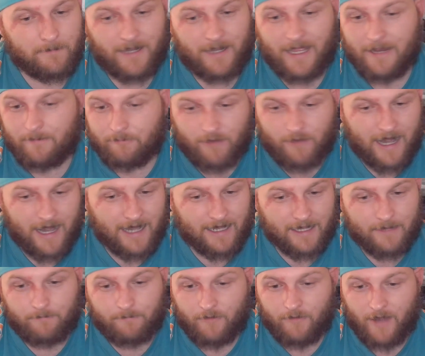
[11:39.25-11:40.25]
Blake
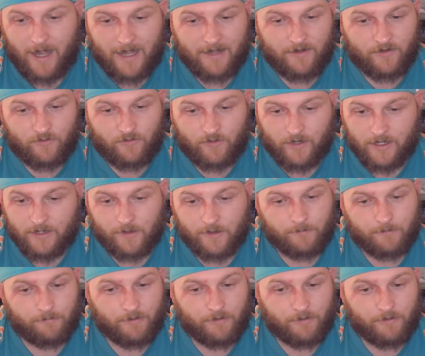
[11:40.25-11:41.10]
Brayley, Braden Trindle,